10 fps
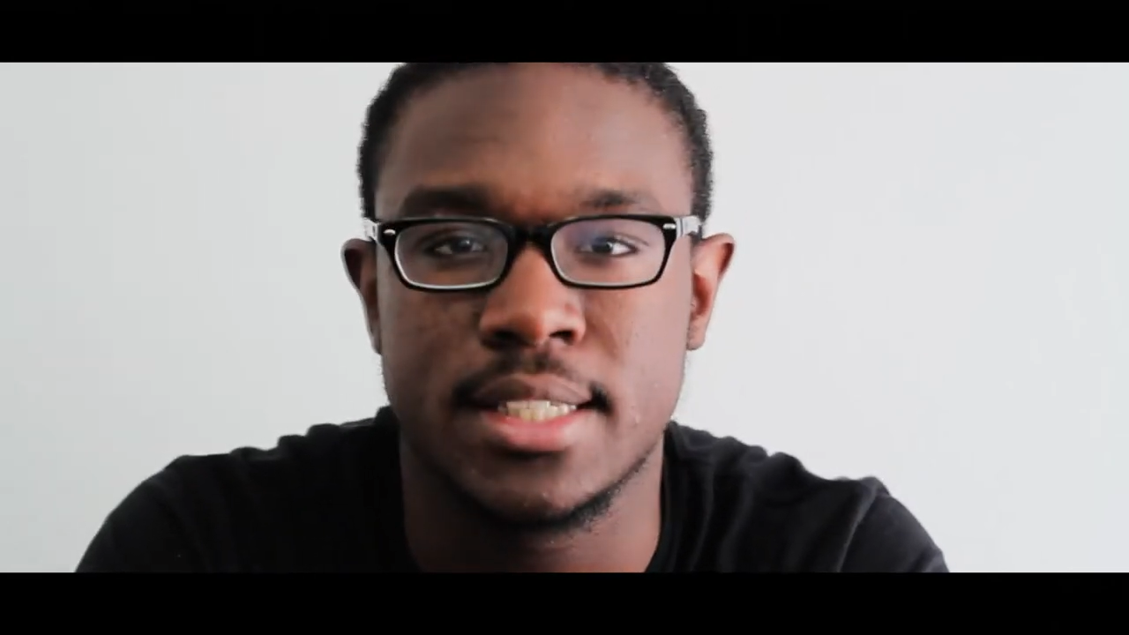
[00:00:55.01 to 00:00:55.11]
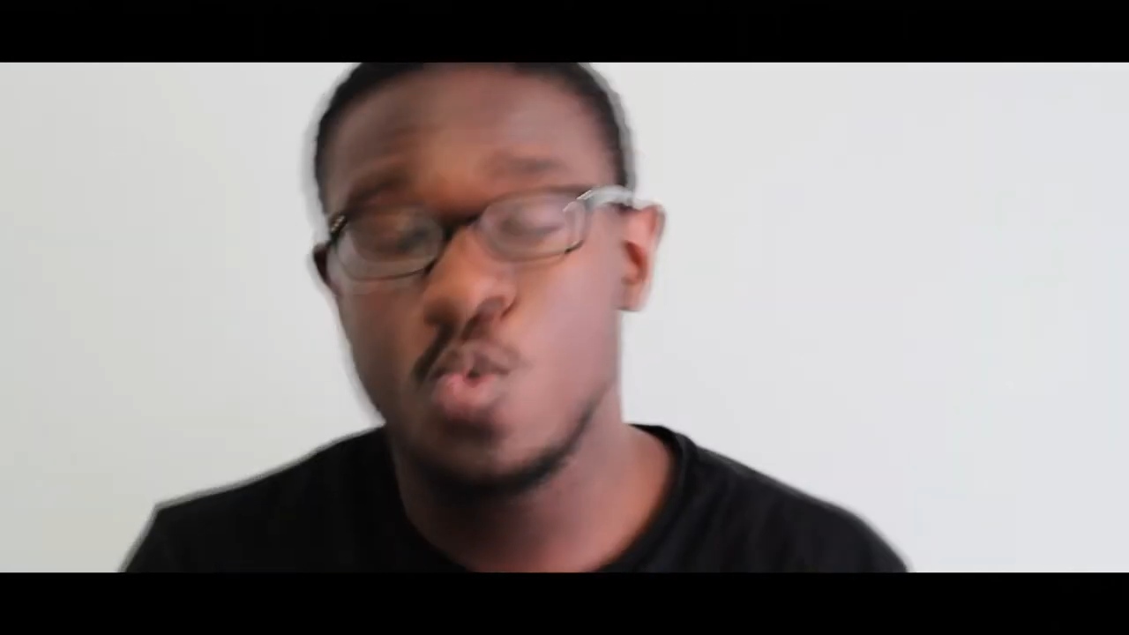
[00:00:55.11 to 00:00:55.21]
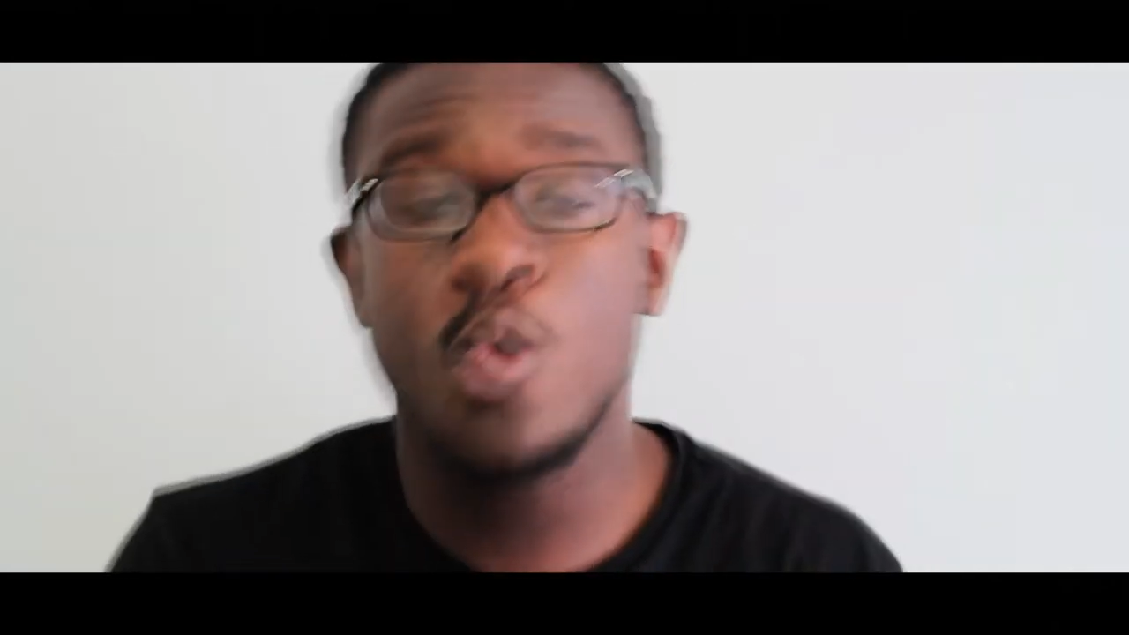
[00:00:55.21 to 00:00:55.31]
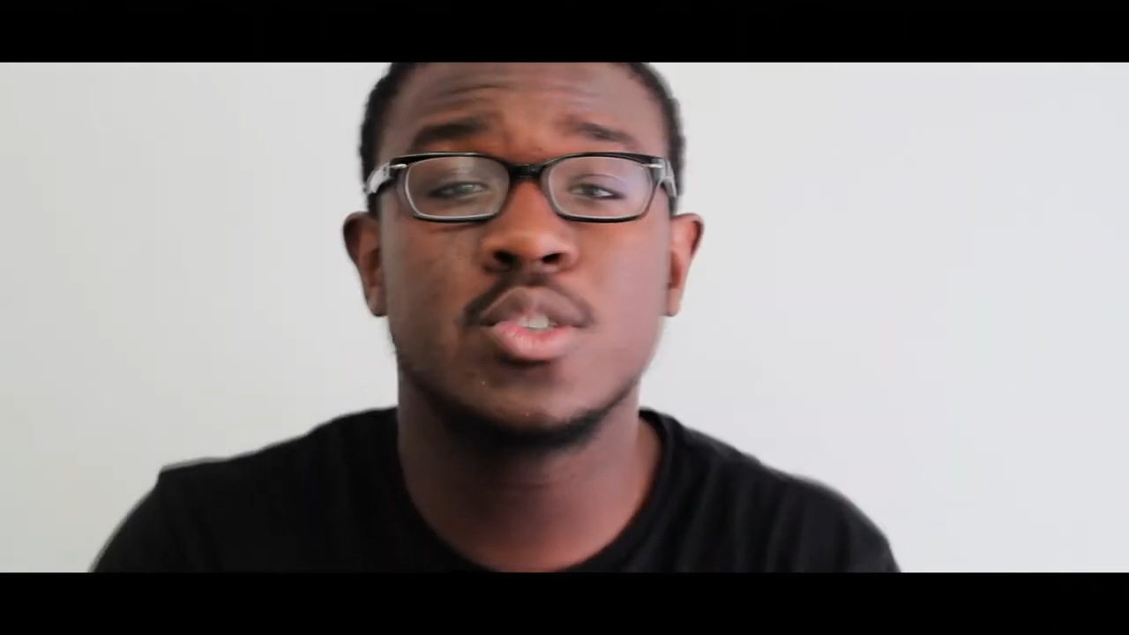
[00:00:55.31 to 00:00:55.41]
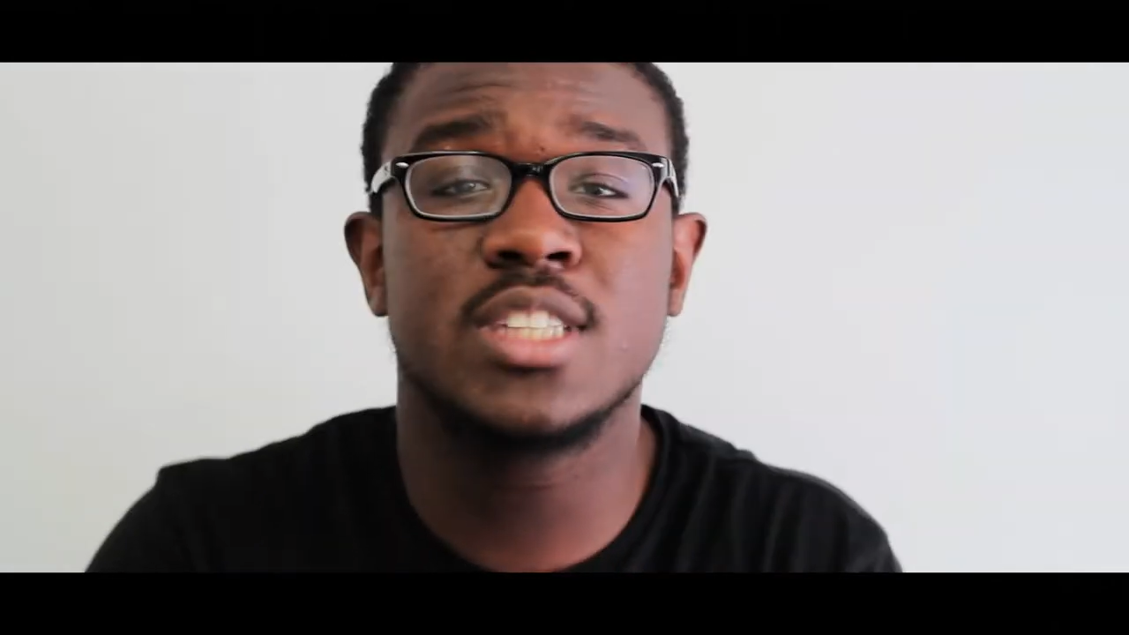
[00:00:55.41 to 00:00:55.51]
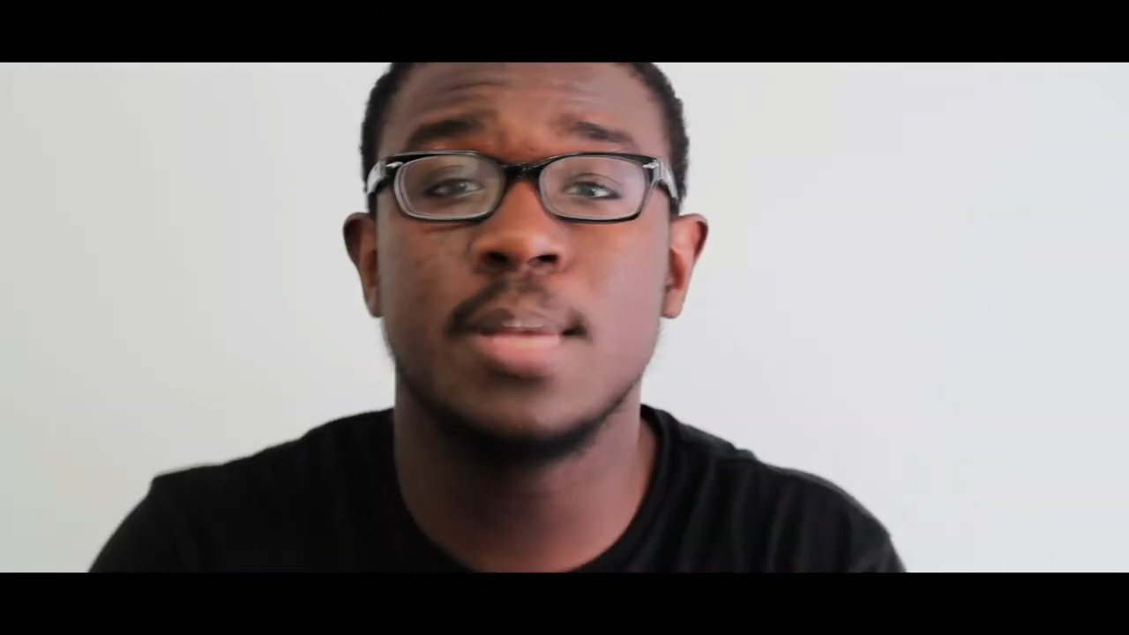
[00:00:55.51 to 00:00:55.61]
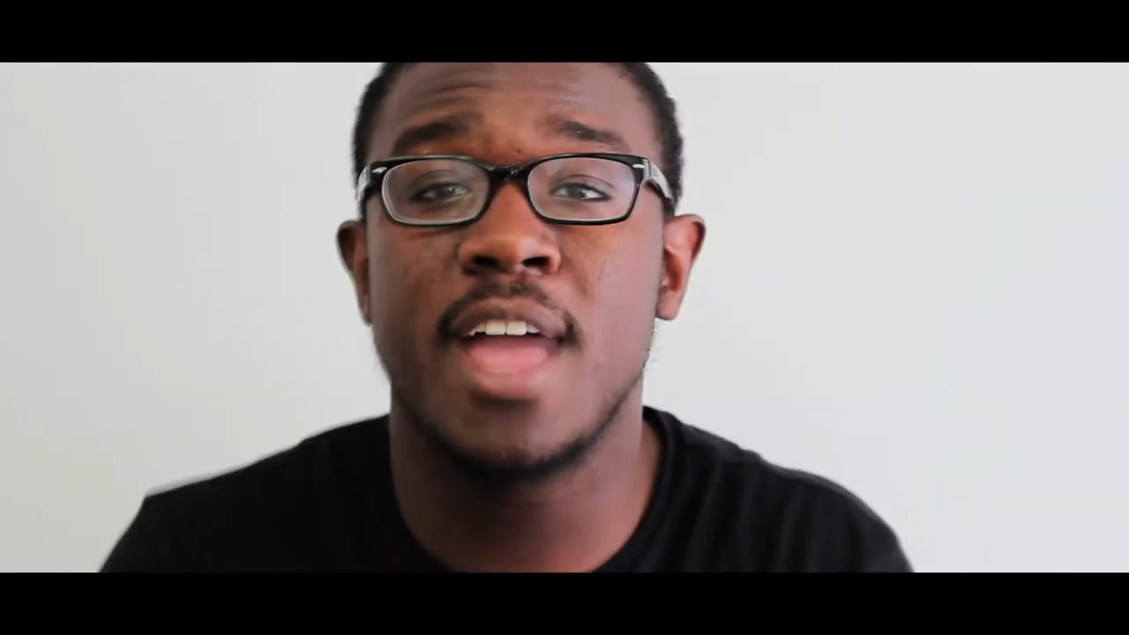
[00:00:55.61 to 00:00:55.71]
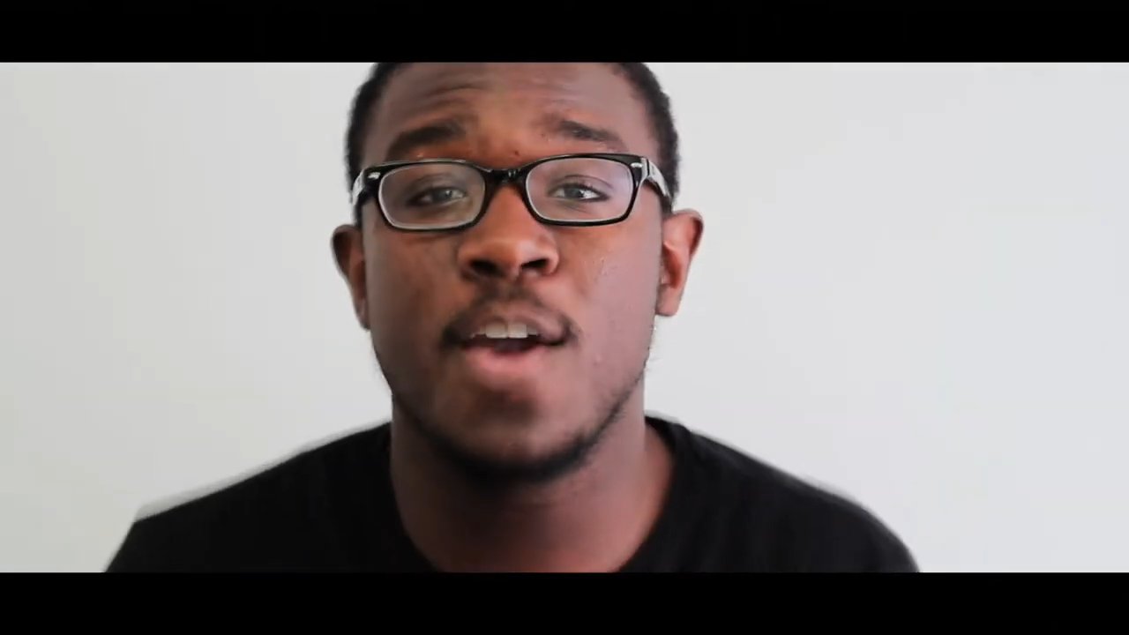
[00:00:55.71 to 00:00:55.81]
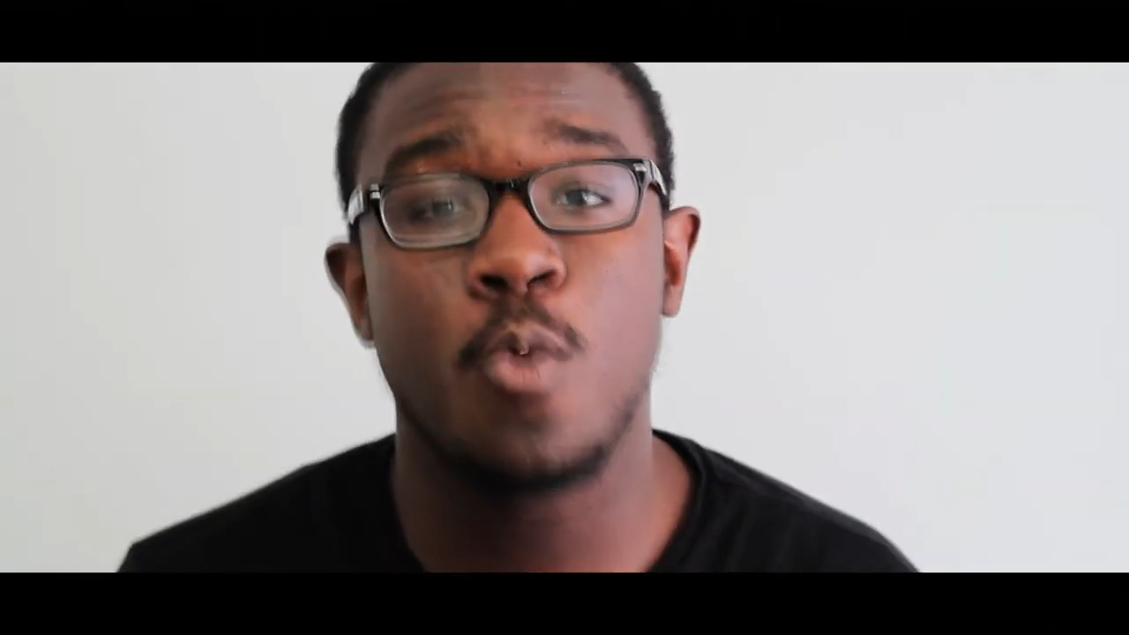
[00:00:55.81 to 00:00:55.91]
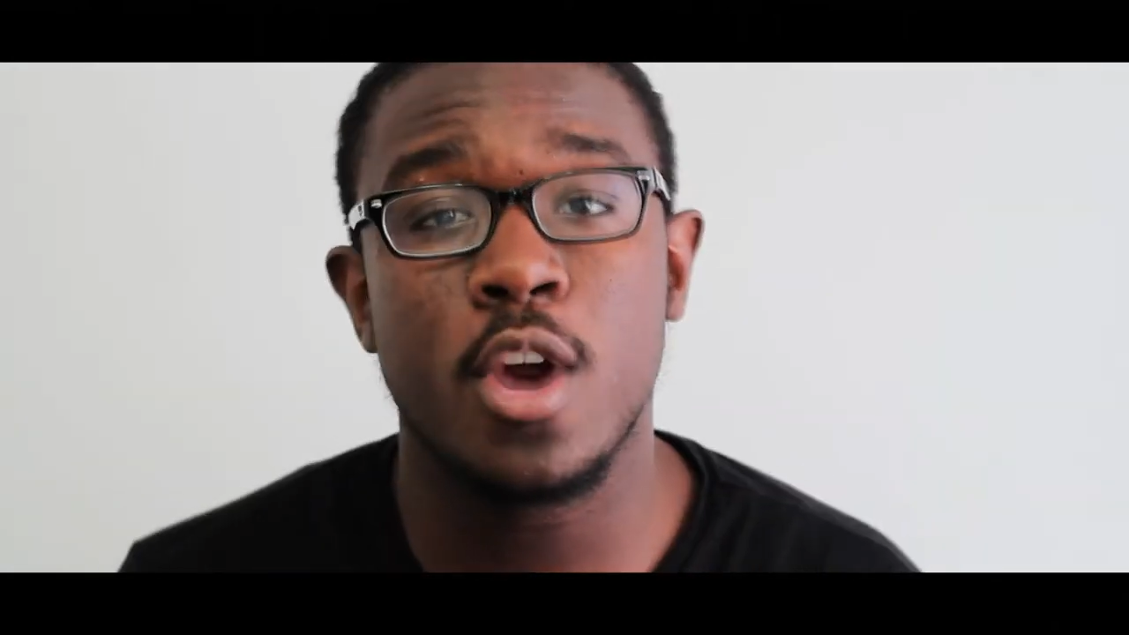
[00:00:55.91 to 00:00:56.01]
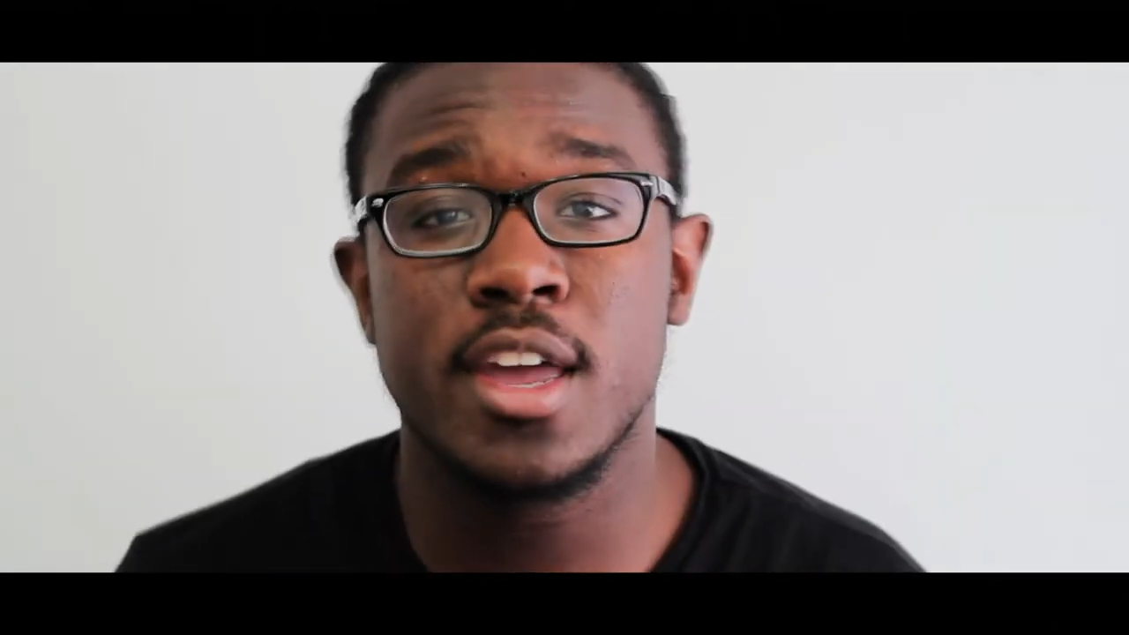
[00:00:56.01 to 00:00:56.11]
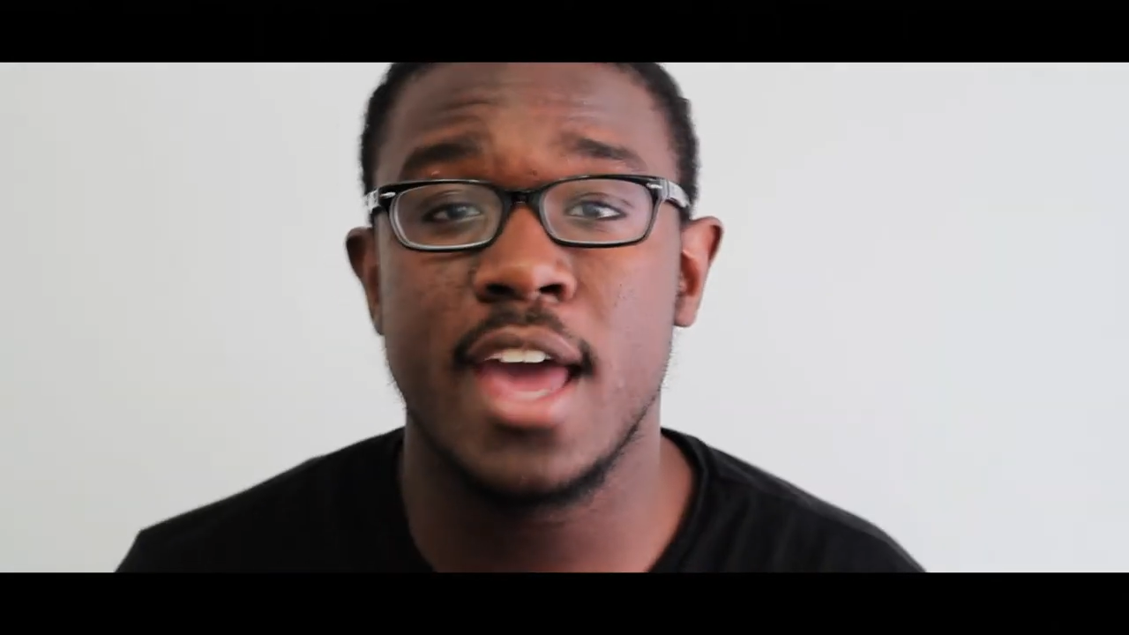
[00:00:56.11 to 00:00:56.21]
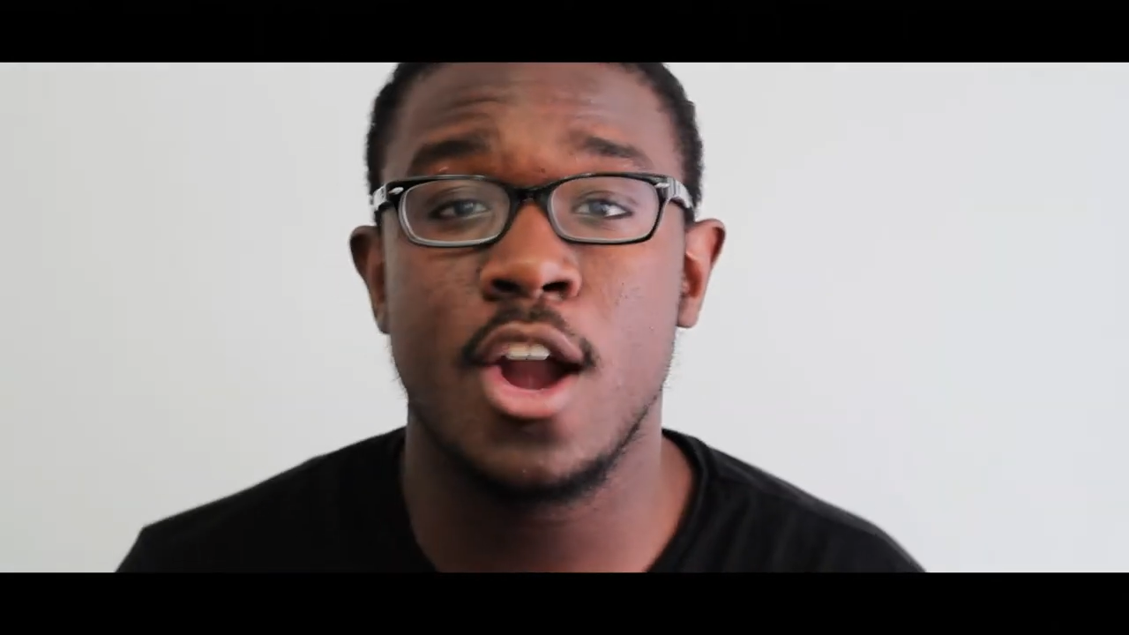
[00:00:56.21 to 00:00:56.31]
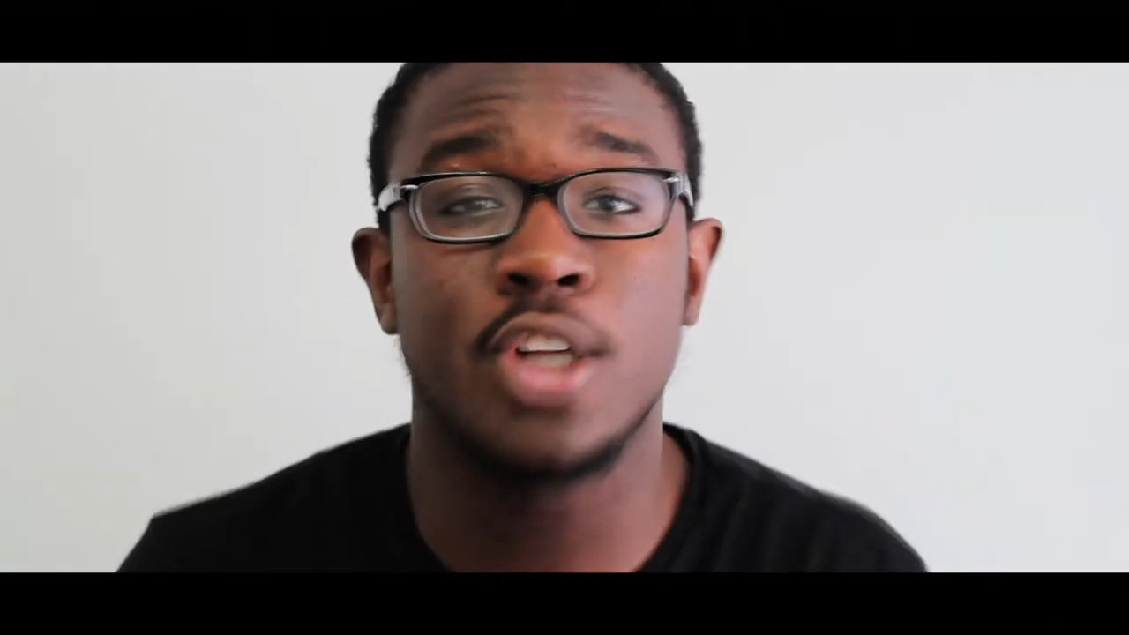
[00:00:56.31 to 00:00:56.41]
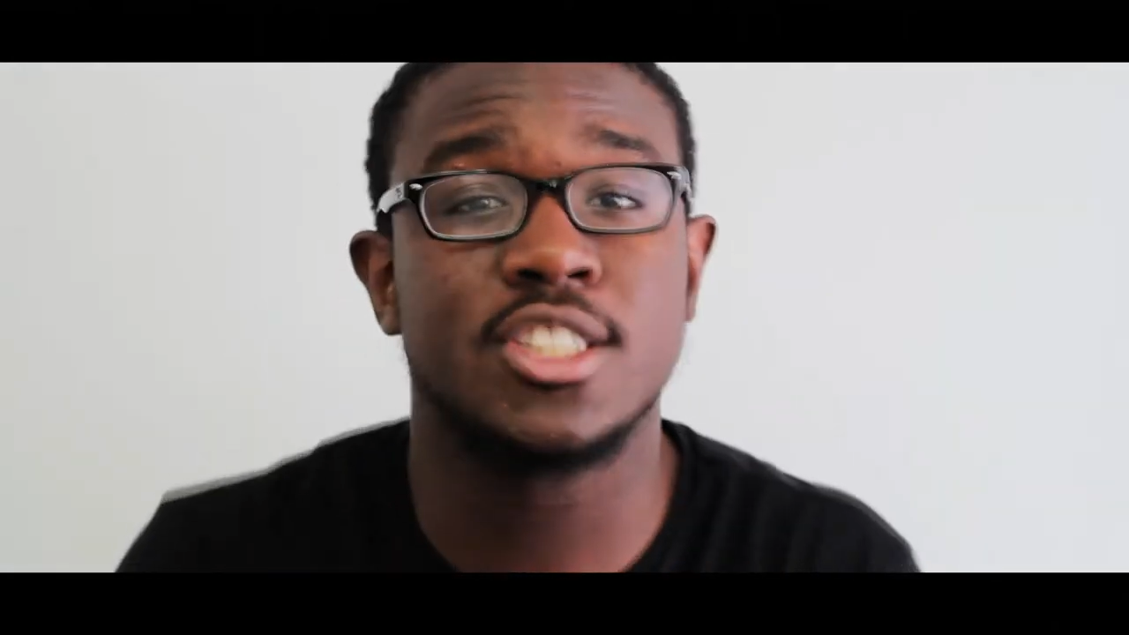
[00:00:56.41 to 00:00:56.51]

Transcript: Won't seem like work at all,